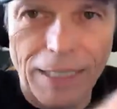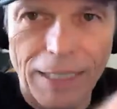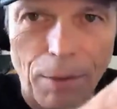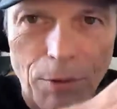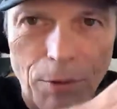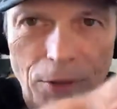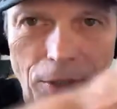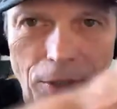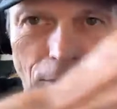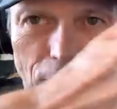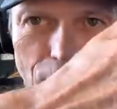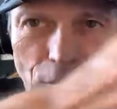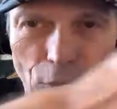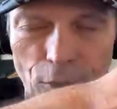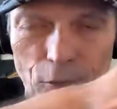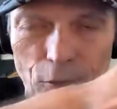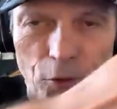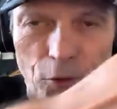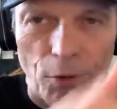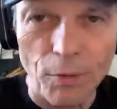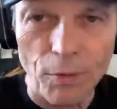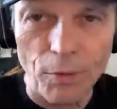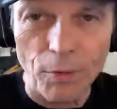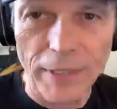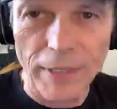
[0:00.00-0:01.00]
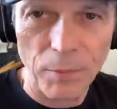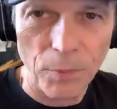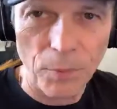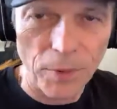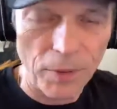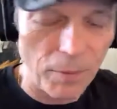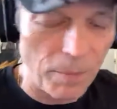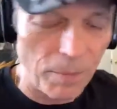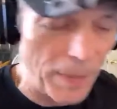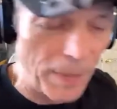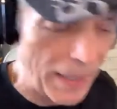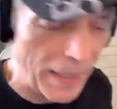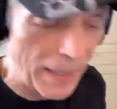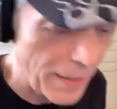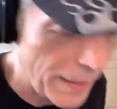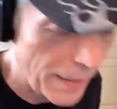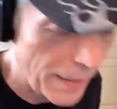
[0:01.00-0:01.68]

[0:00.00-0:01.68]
That was our social network back